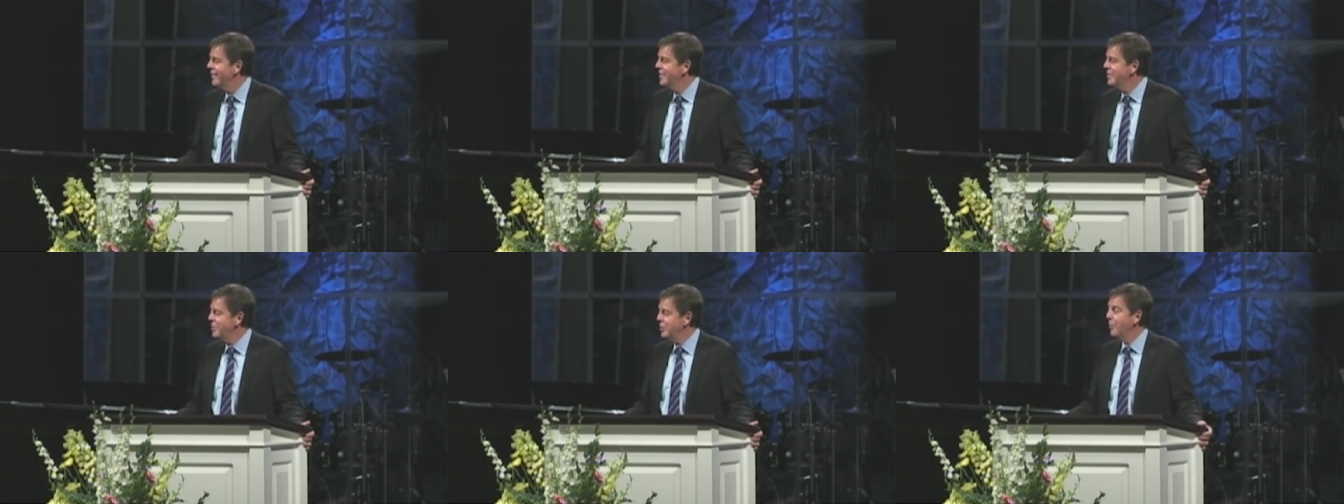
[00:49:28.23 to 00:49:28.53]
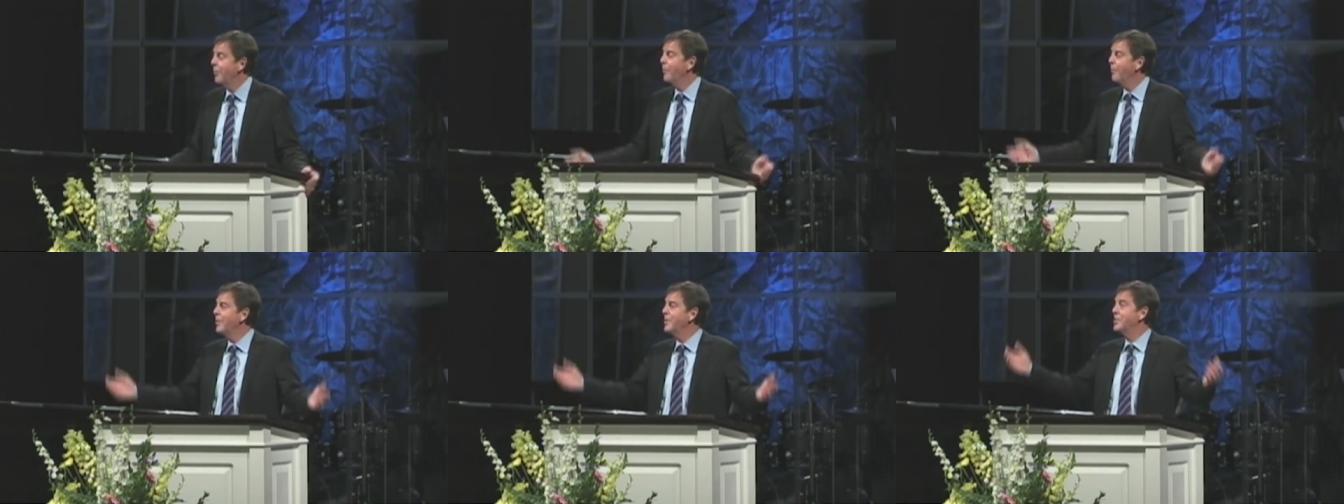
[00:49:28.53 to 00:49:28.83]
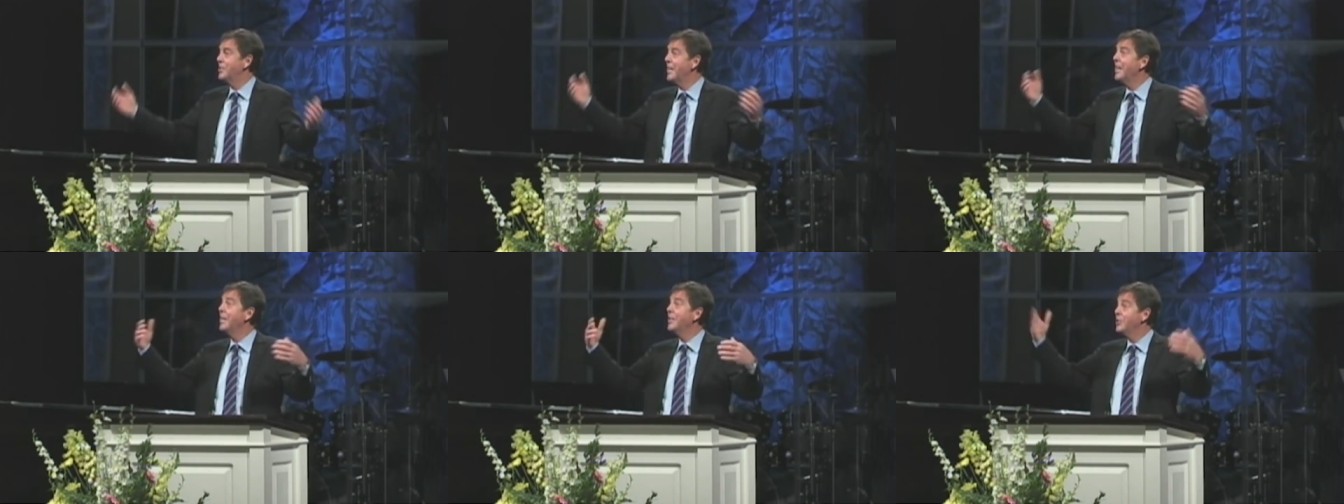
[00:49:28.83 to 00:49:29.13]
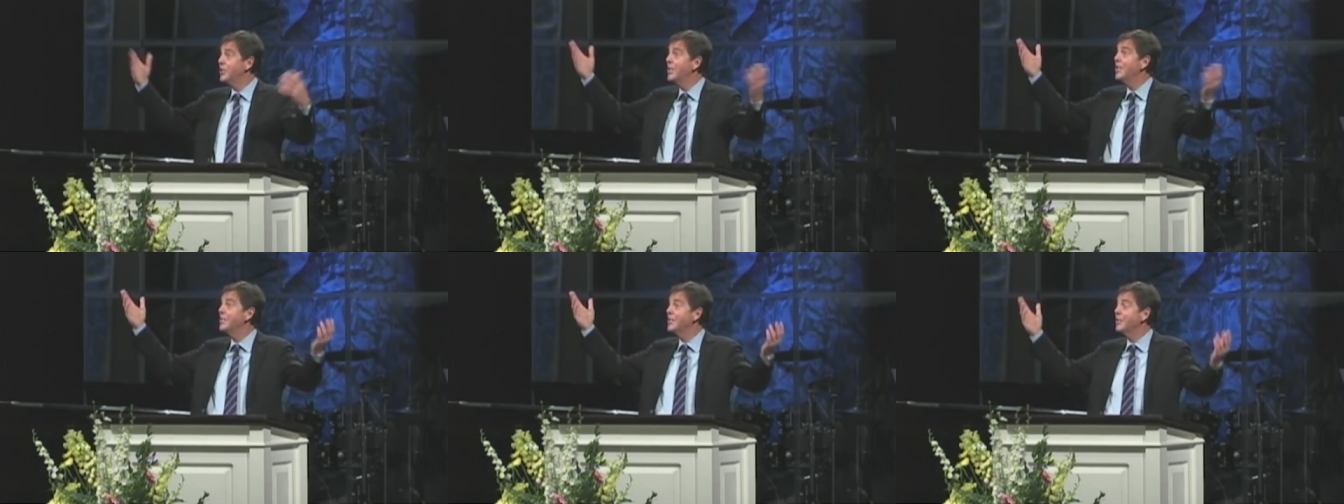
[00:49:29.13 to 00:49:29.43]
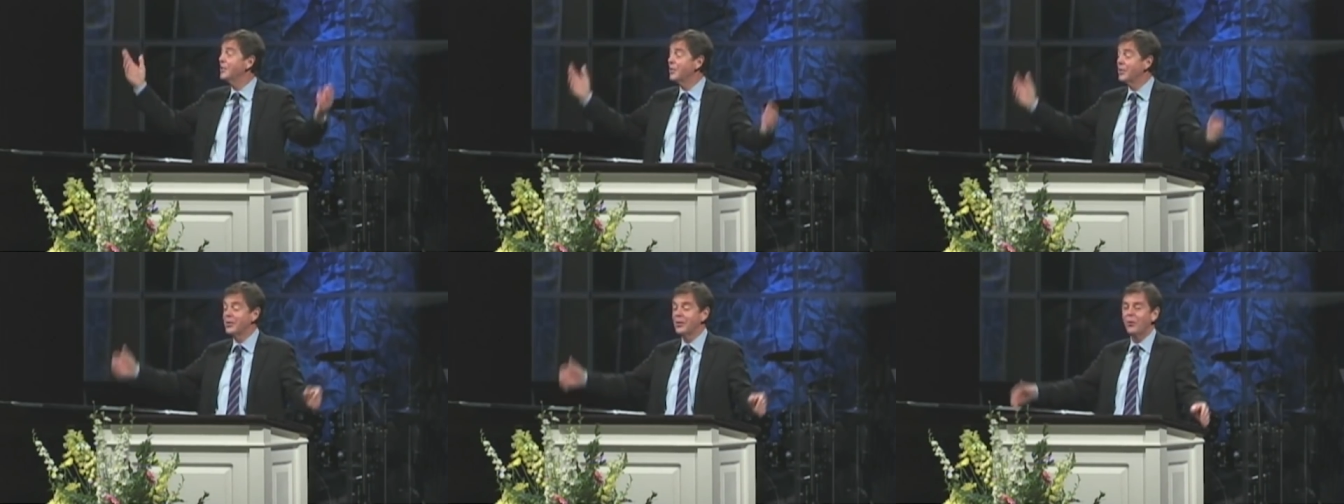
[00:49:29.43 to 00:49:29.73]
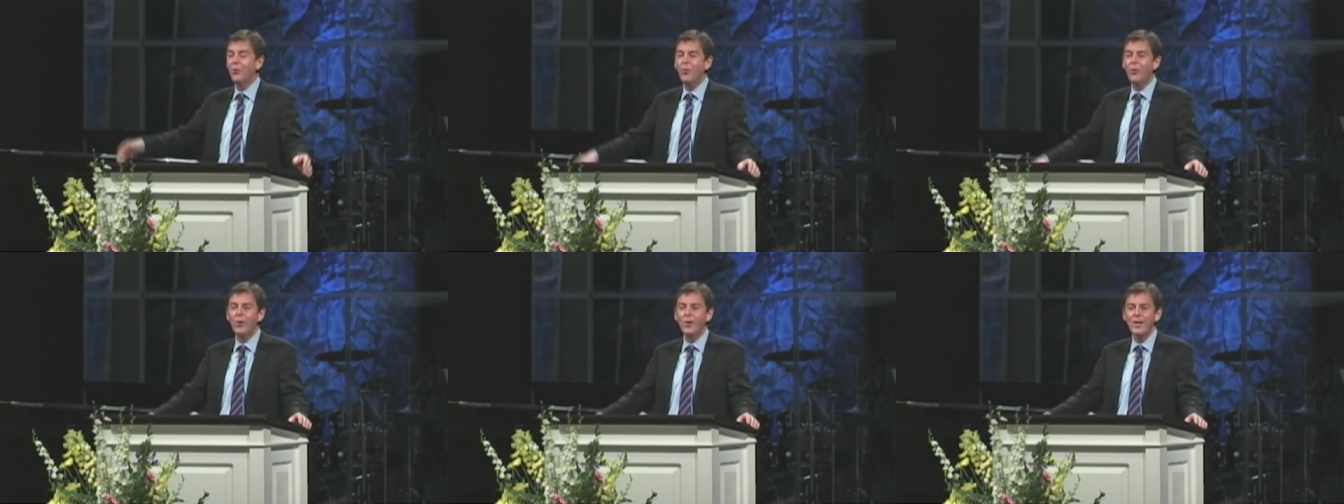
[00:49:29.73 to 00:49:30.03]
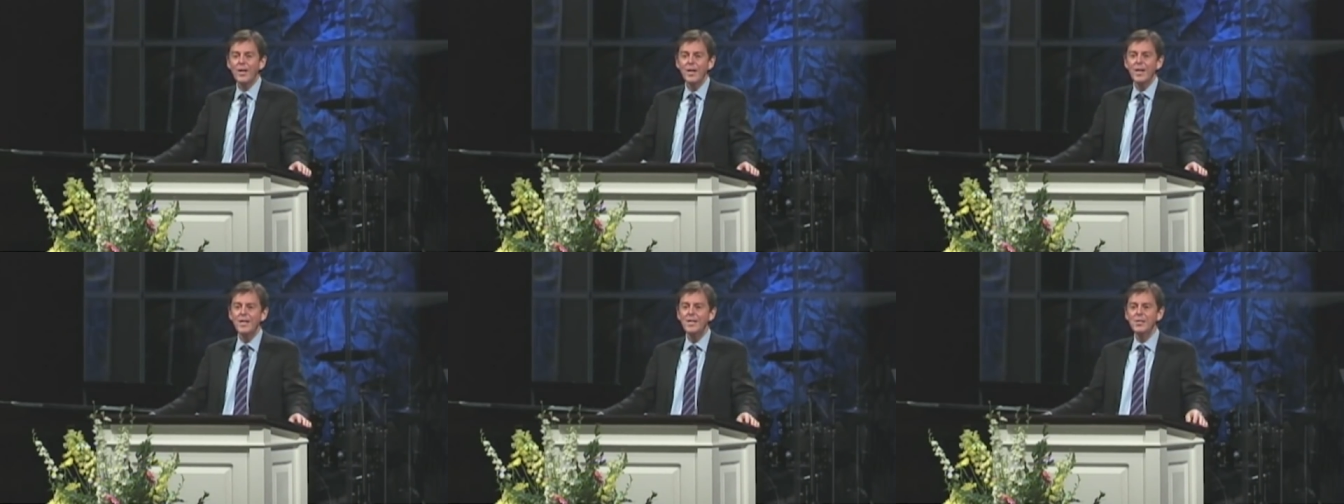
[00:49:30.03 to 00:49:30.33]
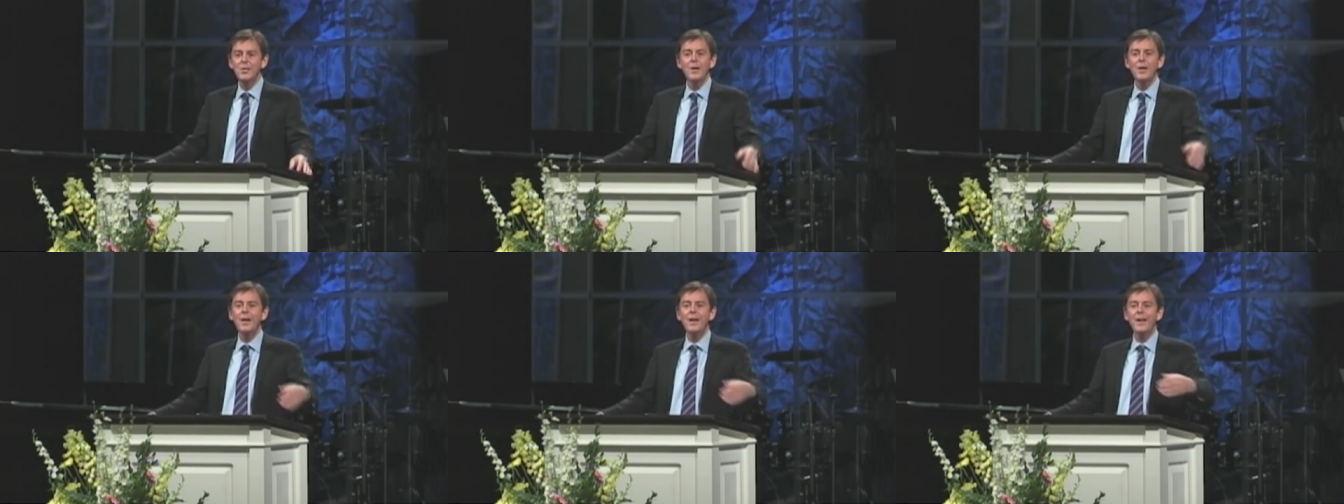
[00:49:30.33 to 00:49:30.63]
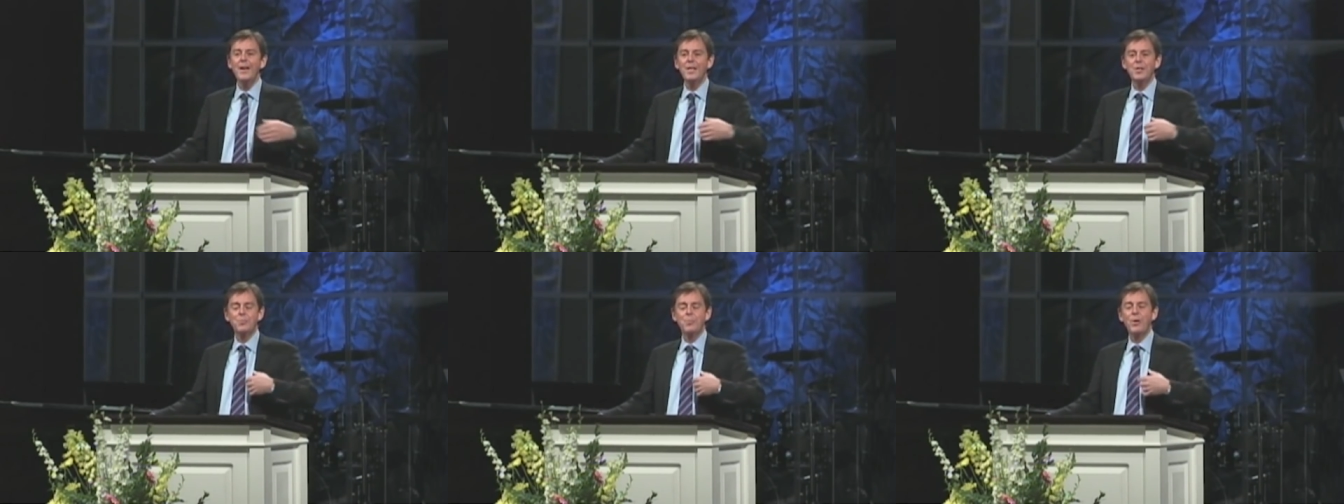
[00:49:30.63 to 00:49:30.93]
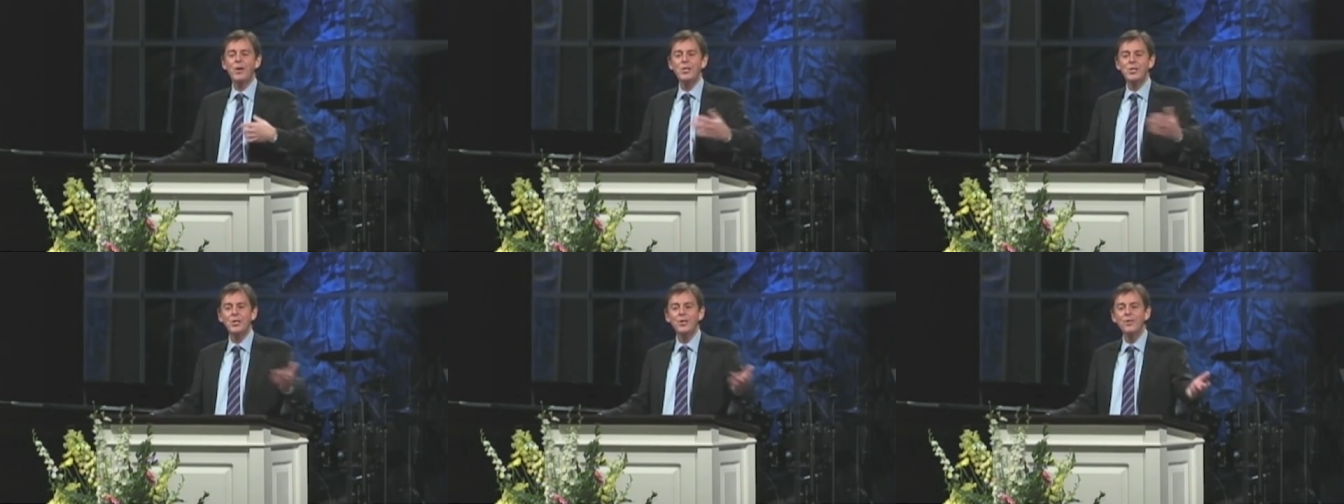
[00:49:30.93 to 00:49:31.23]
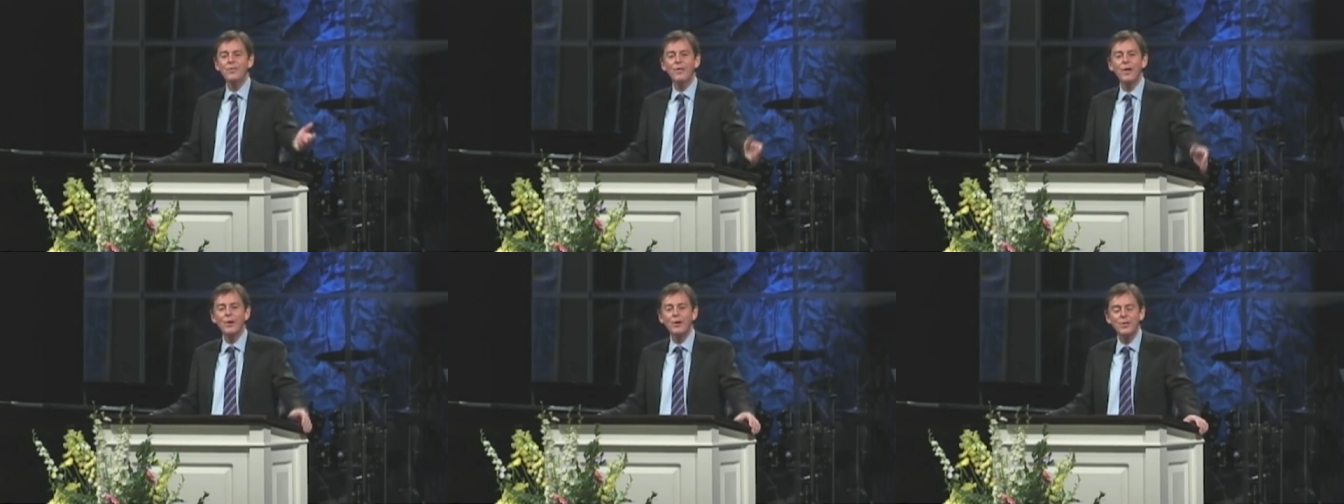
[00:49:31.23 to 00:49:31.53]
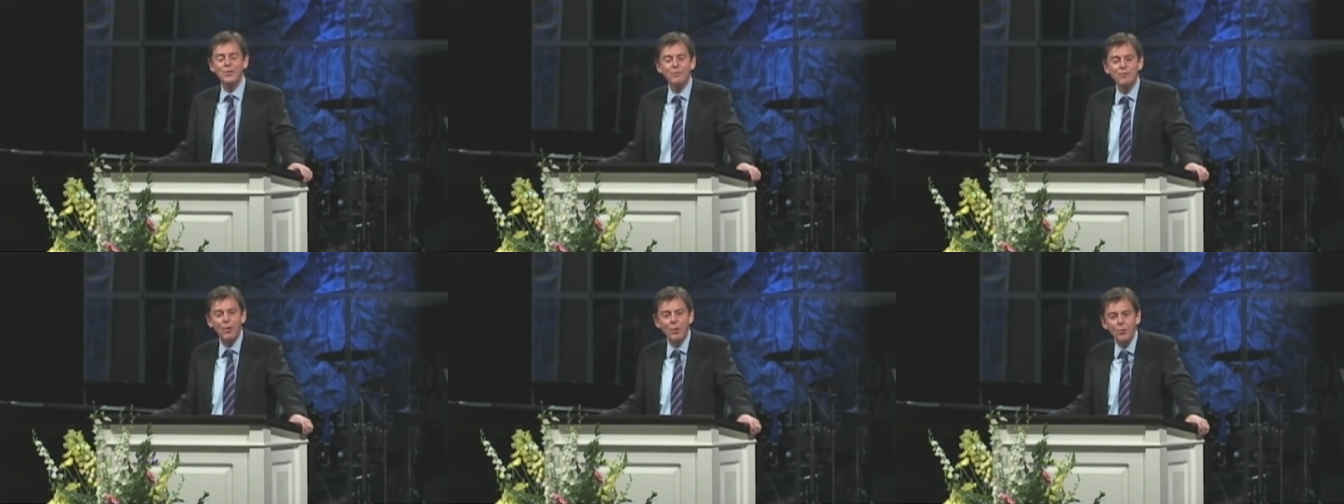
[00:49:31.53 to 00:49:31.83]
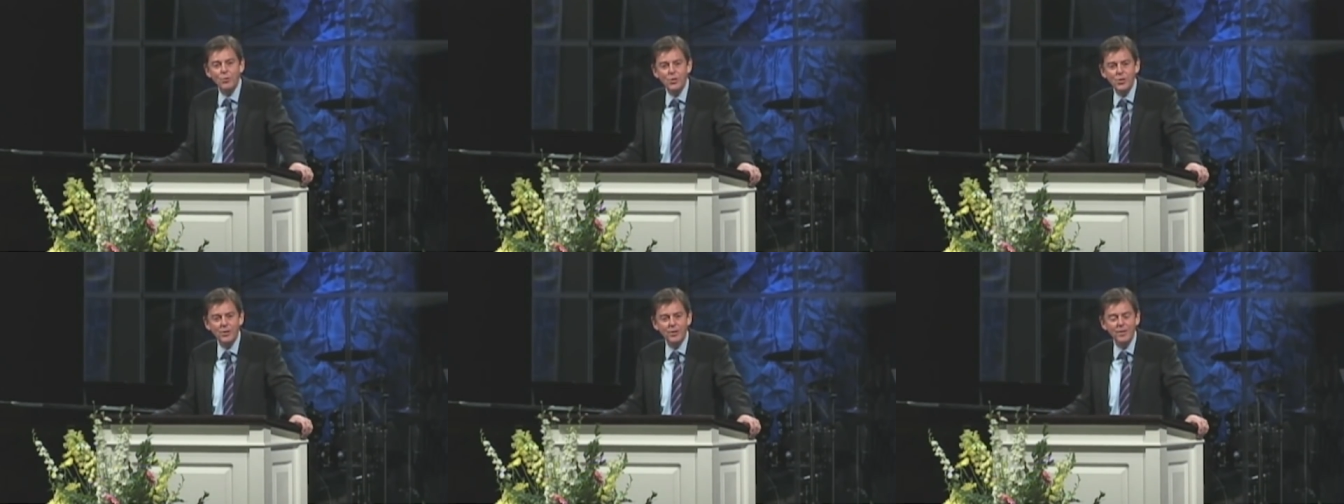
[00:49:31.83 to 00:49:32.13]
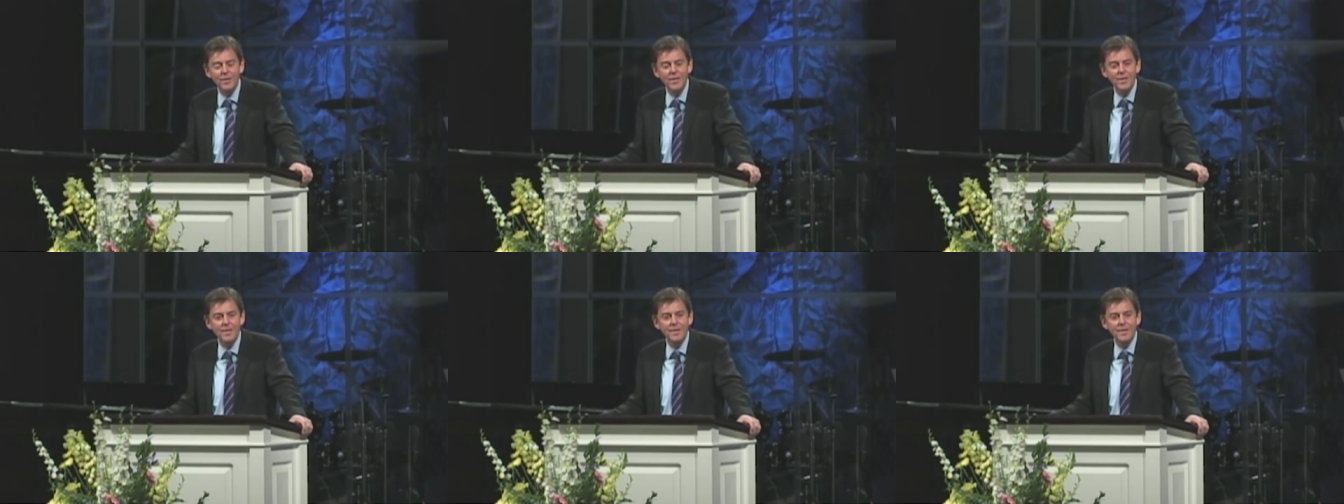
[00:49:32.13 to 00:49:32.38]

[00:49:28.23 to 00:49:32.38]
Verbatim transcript: So when we sing Jesus is Lord, it's not an expression of our devotion,